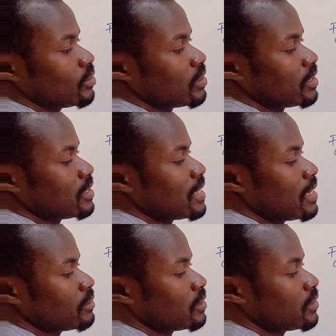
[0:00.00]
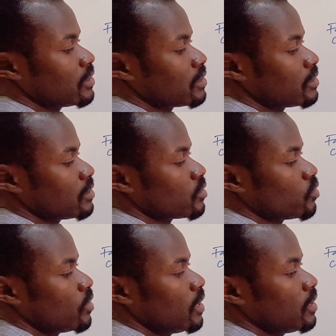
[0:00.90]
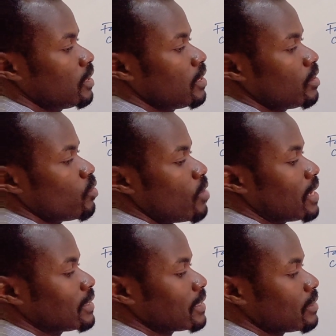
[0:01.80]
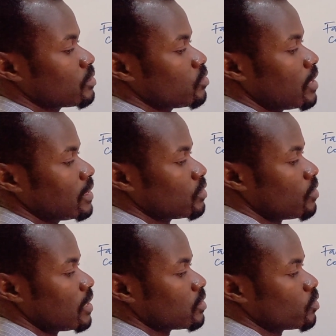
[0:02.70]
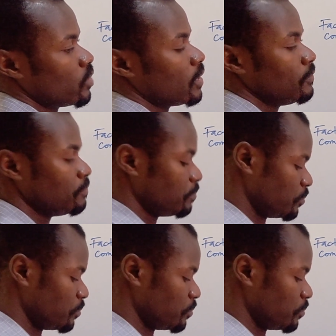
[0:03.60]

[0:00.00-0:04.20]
So 3 times 3 is 3 squared, y times y is y squared.